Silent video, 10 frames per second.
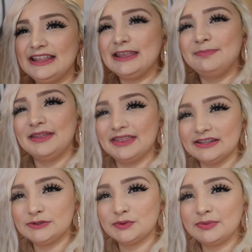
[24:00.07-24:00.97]
keeping
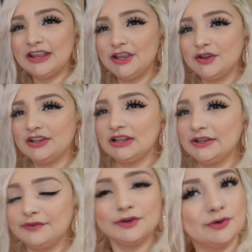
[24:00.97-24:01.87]
this one right here in the
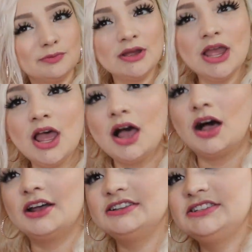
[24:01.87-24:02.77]
living room.
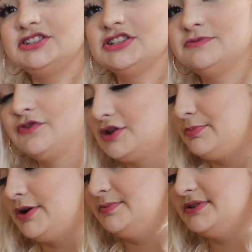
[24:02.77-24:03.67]
Honestly, just for the
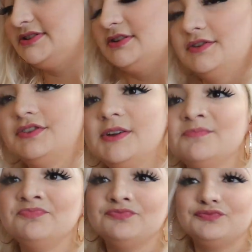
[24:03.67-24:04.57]
purpose of
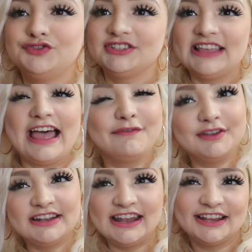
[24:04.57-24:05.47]
just
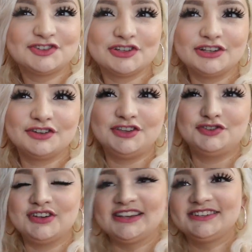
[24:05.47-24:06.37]
having an extra little
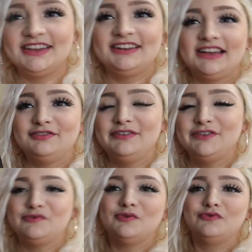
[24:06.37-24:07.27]
cute trash can. I don't
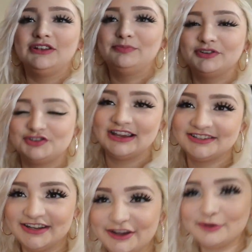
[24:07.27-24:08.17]
even know if we'll really put
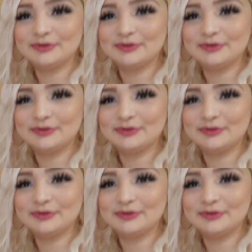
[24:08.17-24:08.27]
trash in here,